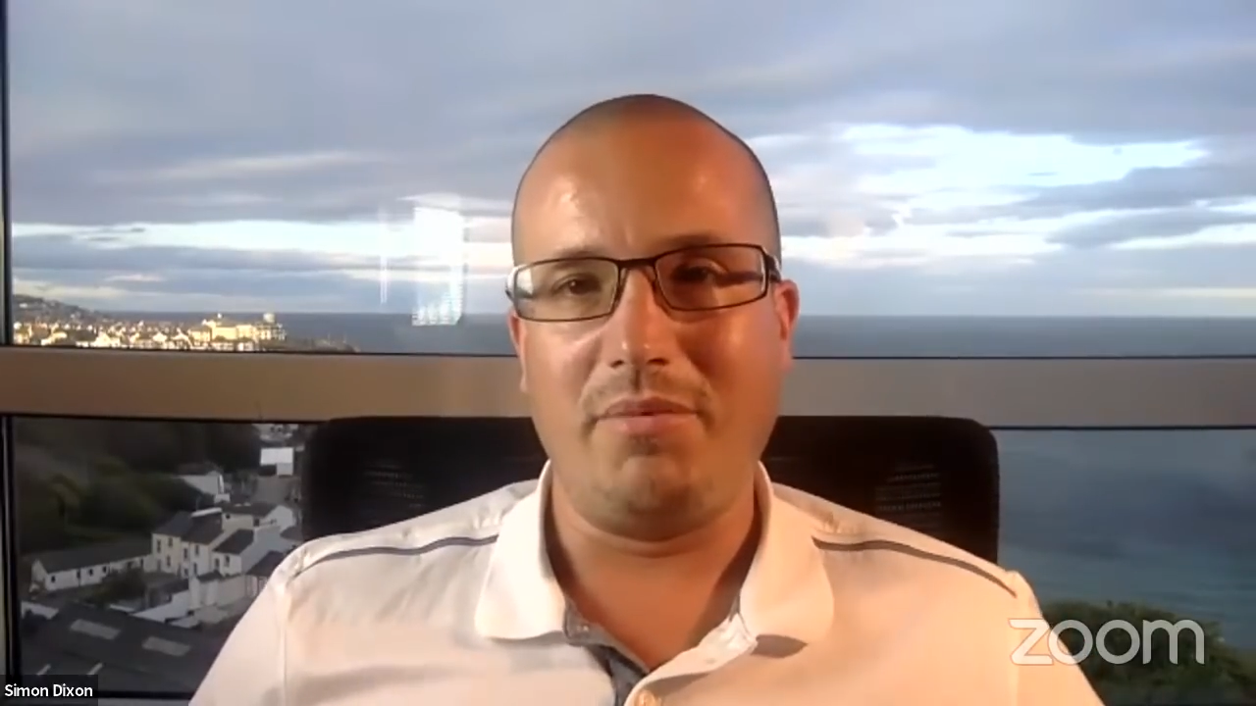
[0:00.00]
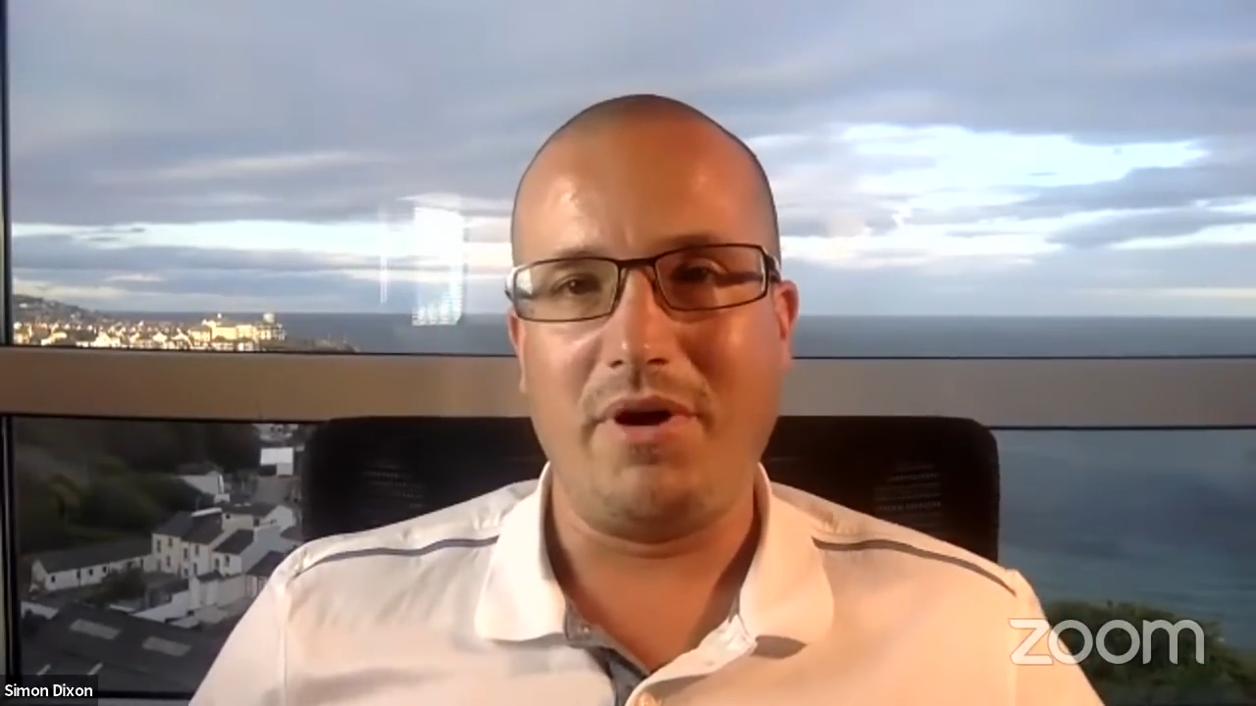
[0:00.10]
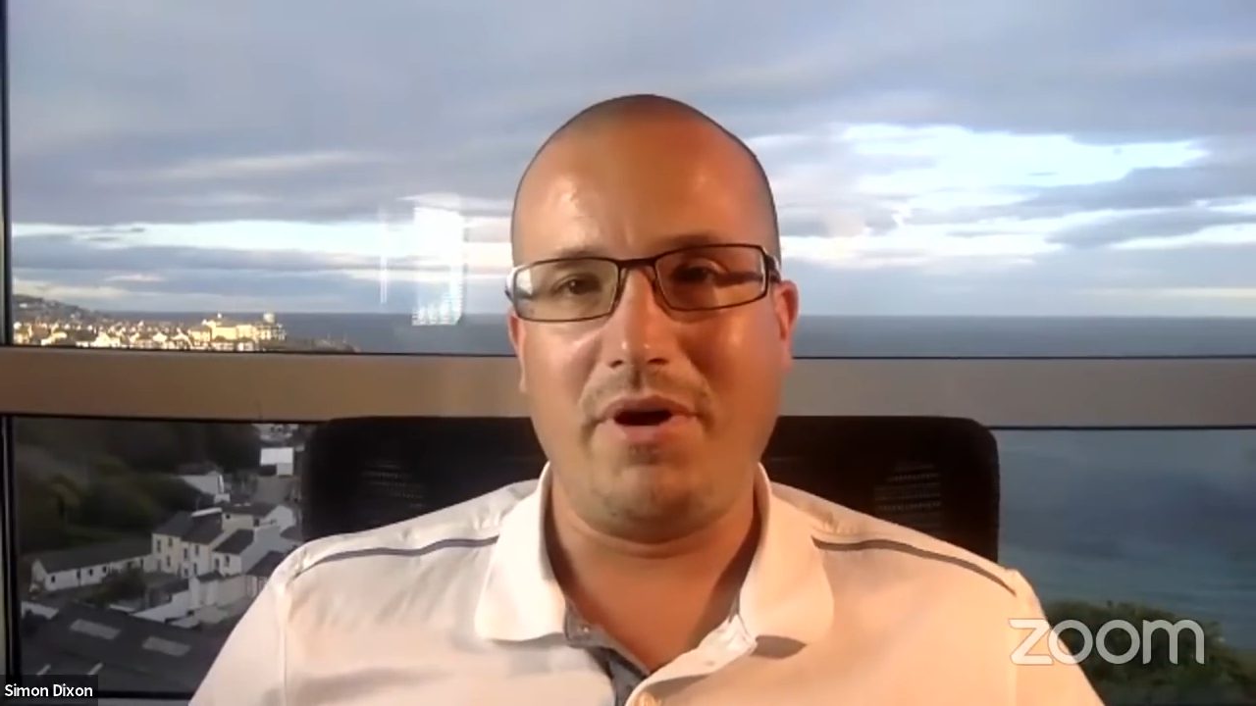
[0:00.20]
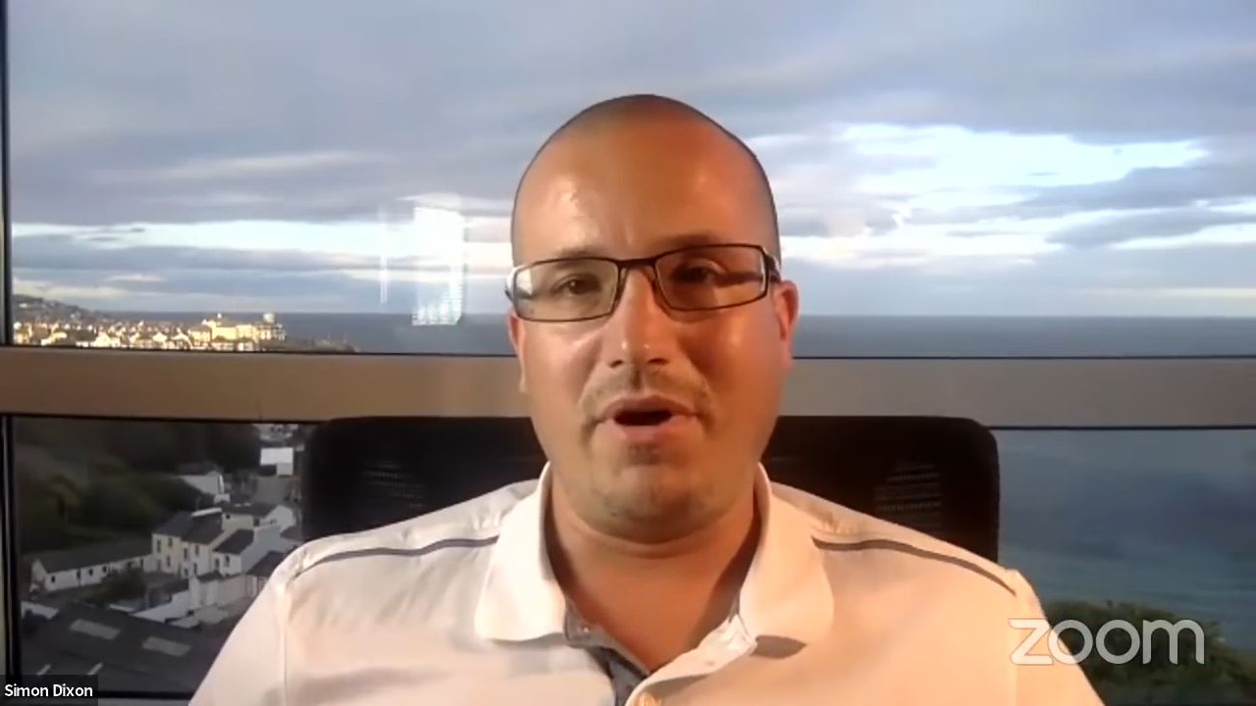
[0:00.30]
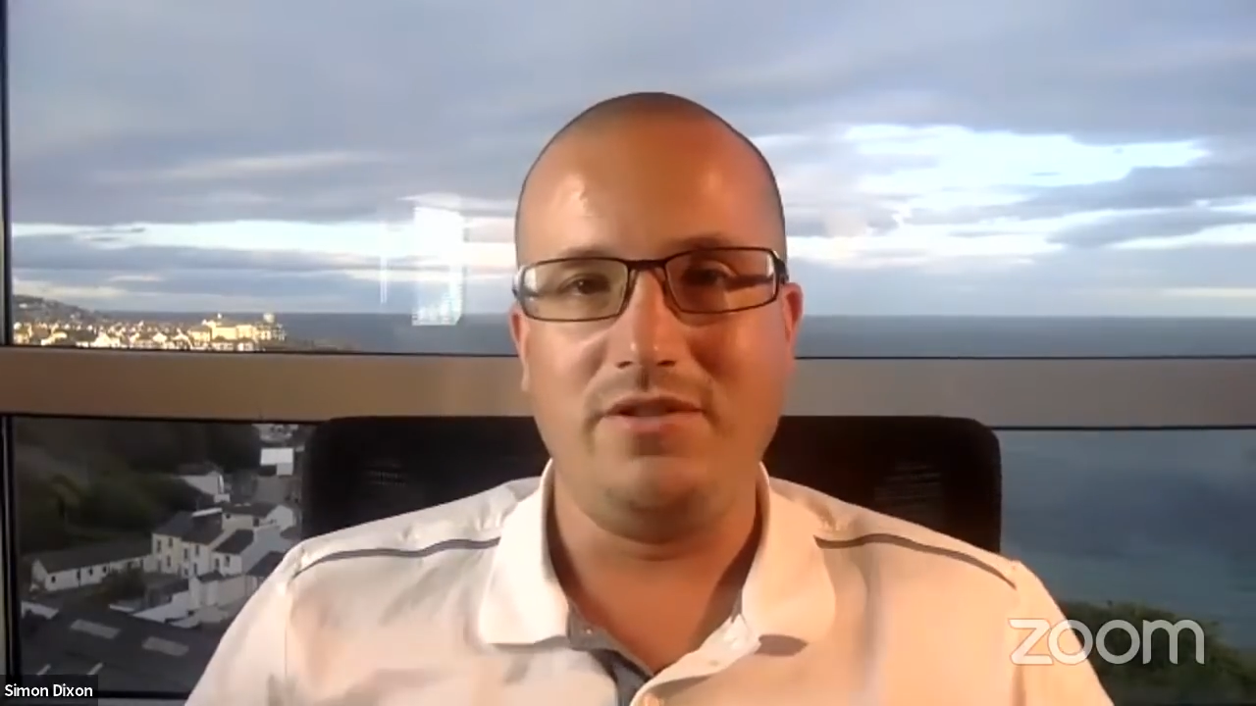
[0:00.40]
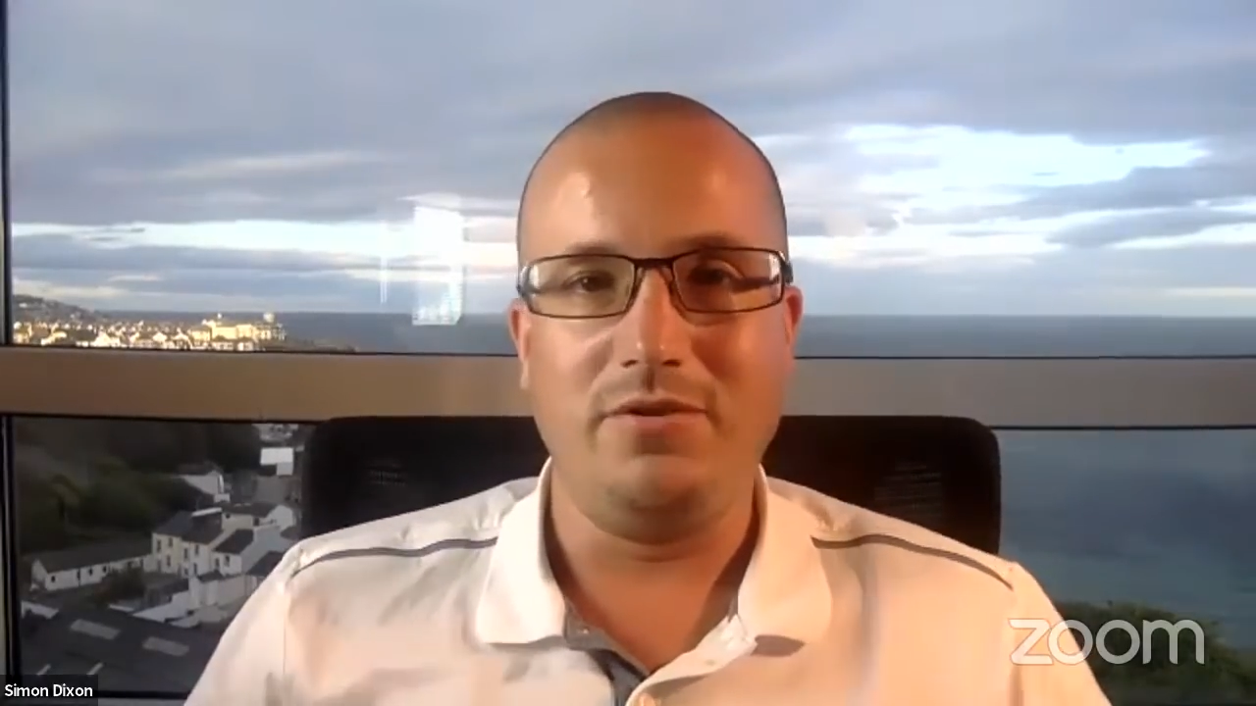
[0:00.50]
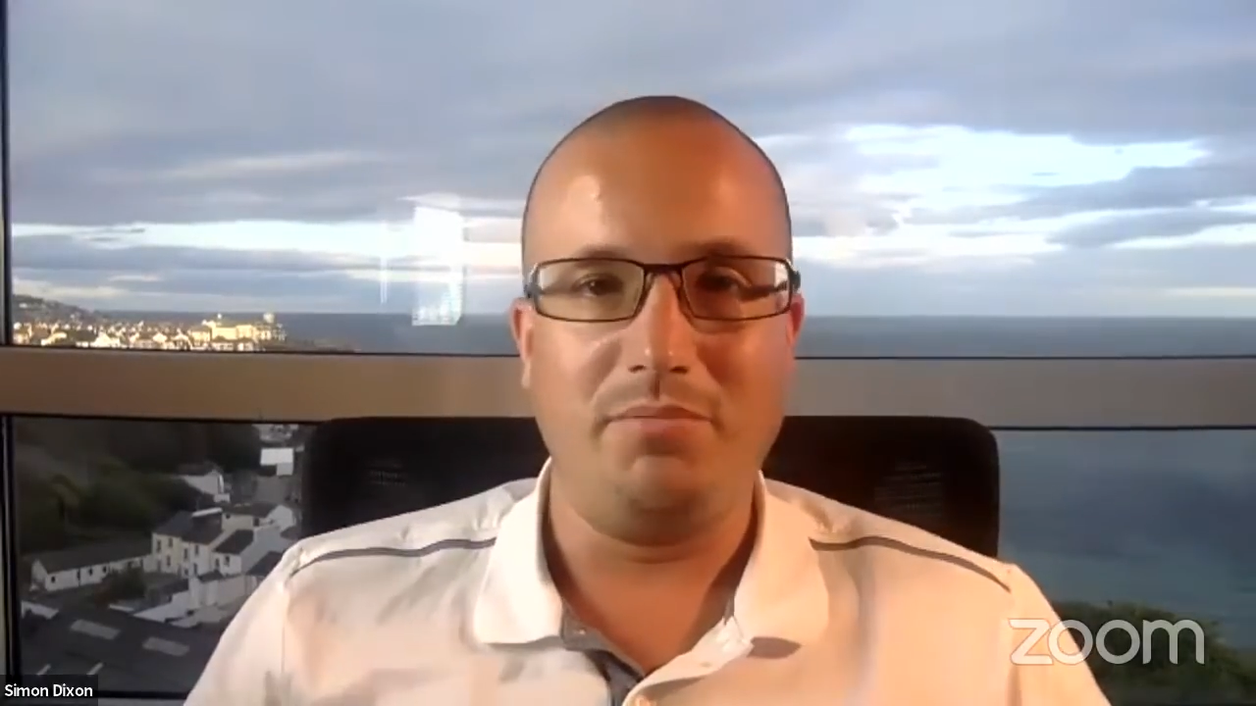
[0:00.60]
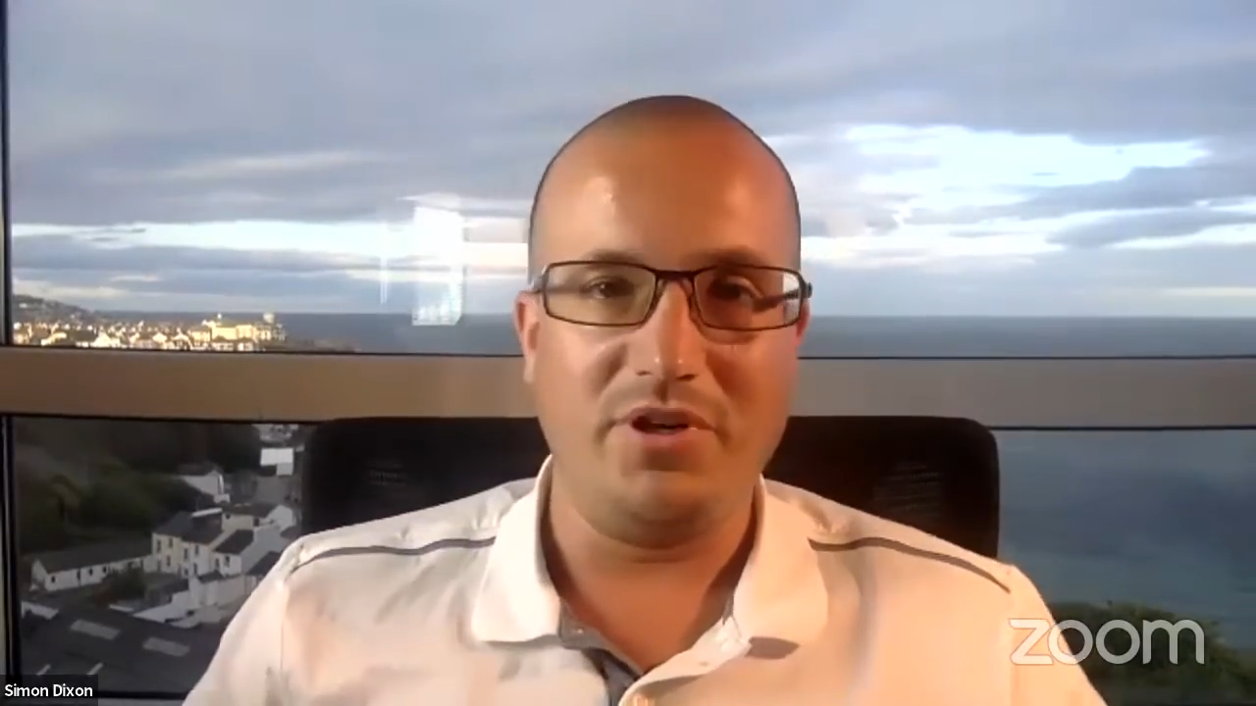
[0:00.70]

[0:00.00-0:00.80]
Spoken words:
about your